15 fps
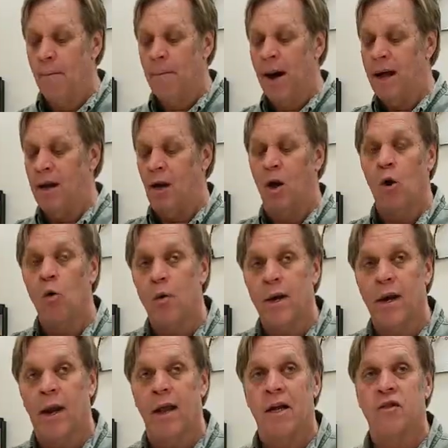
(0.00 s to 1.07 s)
But
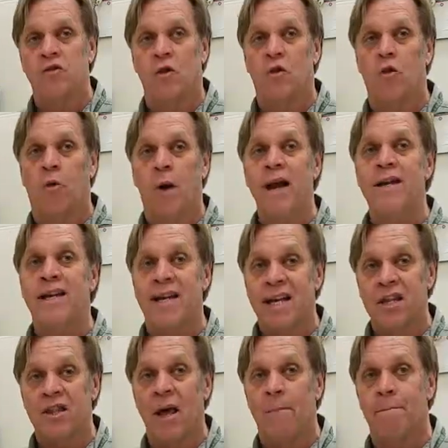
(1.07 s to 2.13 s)
lowering links are great to
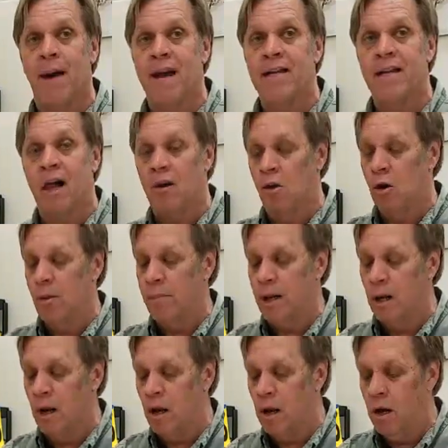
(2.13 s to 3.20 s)
get that bike down a little
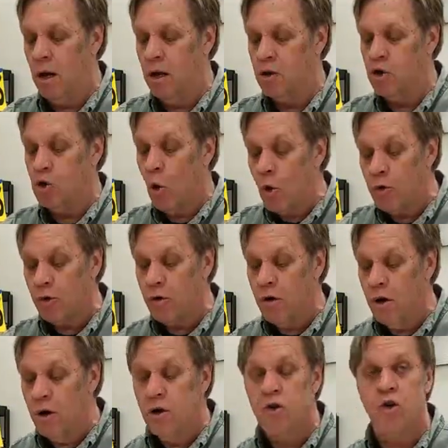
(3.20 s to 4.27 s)
bit shorter
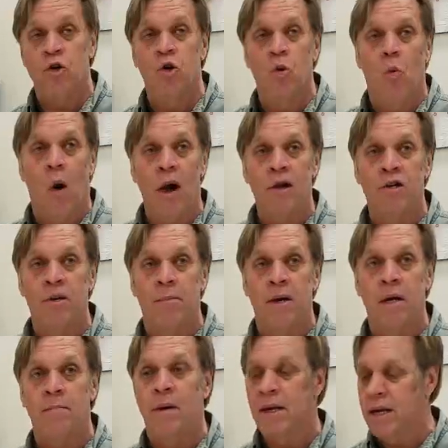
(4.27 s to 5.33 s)
should you want it to
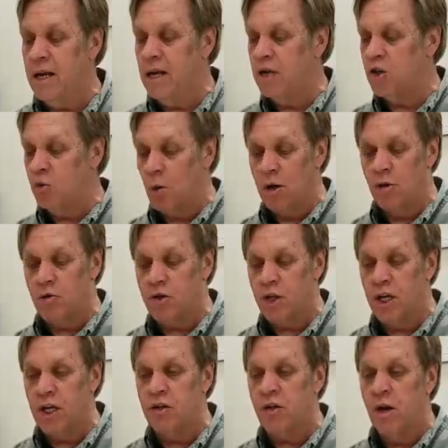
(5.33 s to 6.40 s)
be. But again, it's one of those
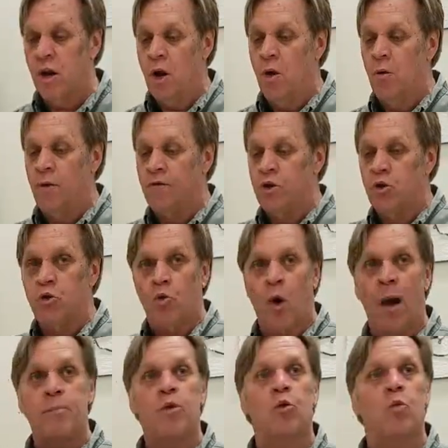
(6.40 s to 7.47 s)
things where if you
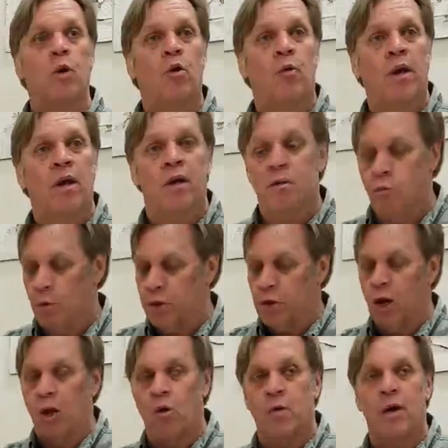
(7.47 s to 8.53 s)
drop the rear end with
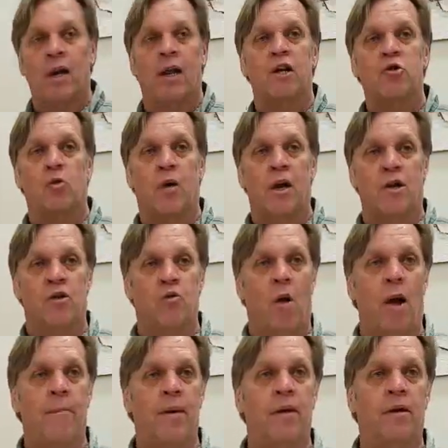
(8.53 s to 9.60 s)
the lowering links, we're gonna
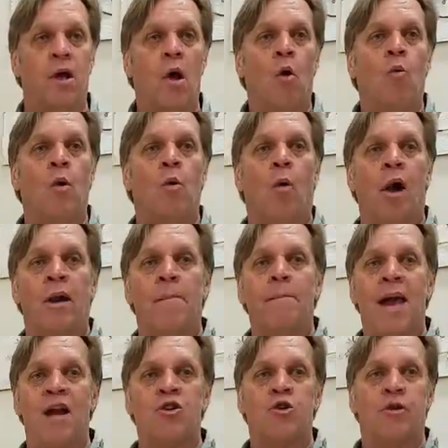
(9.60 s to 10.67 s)
drop it. We wanna
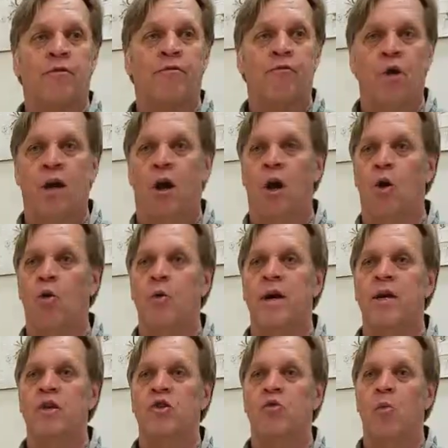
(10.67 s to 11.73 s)
match the front
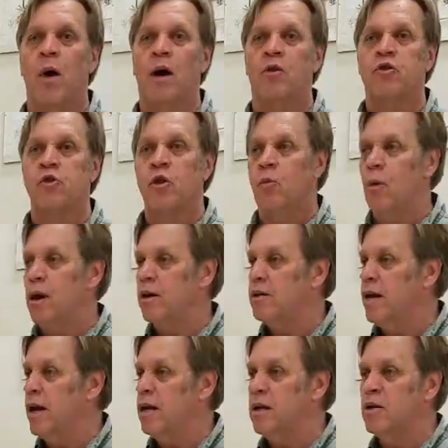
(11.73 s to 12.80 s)
lowering as well. So you wanna
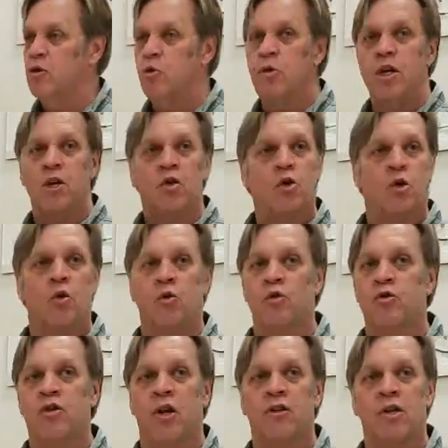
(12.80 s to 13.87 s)
take and do the
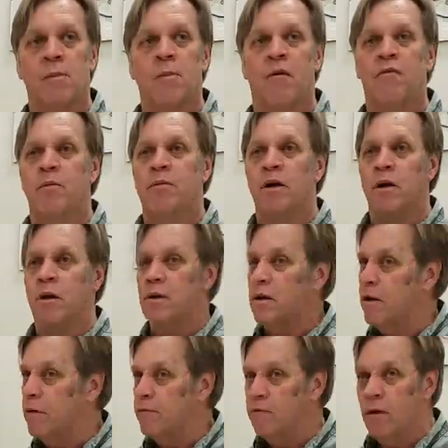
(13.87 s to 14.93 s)
internals on some of them
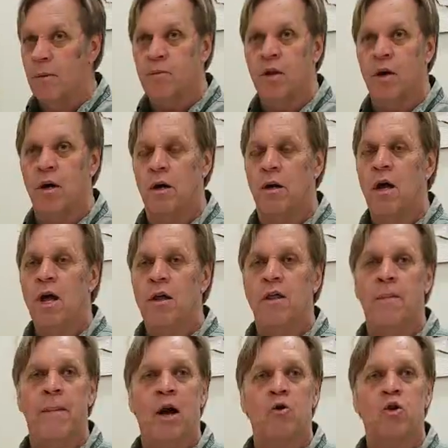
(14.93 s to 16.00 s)
to flip
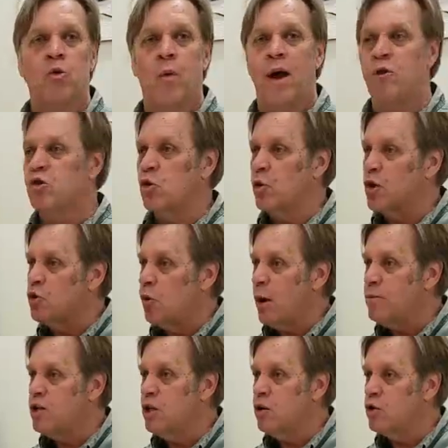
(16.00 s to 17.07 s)
the mount around so it
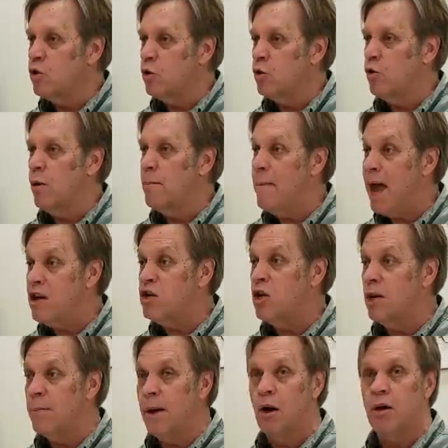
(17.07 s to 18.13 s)
drops the internal a
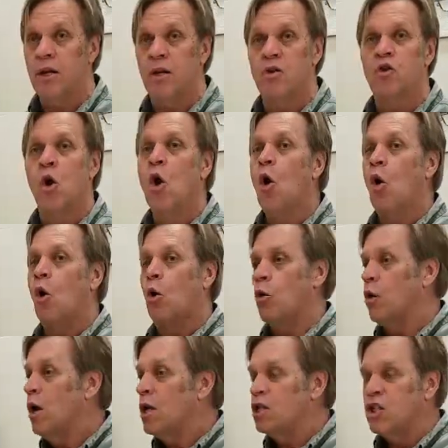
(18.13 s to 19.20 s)
matching amount inch,
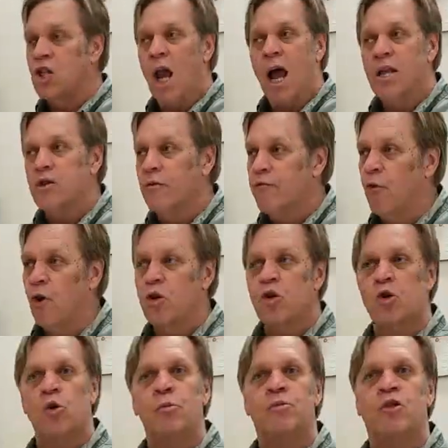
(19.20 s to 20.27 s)
or slide the fork
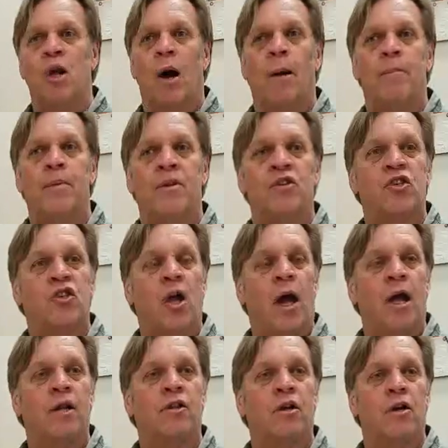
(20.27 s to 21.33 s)
tubes up
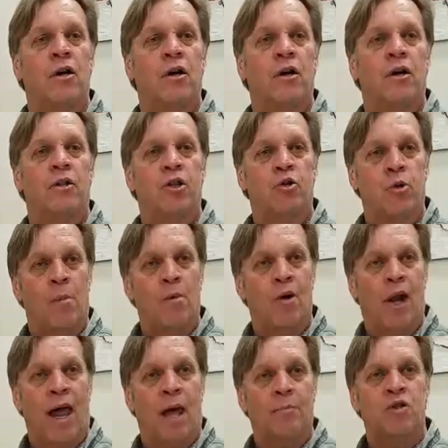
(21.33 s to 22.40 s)
inside the triple
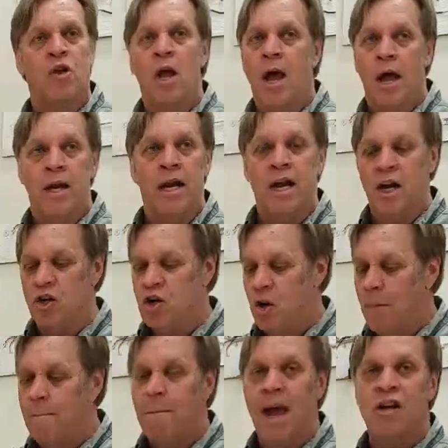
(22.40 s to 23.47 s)
clamps an inch
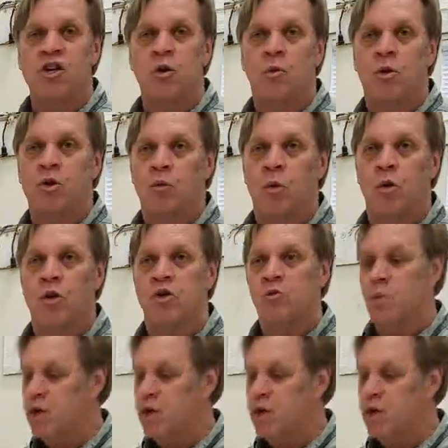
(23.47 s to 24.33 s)
matching what the rear is.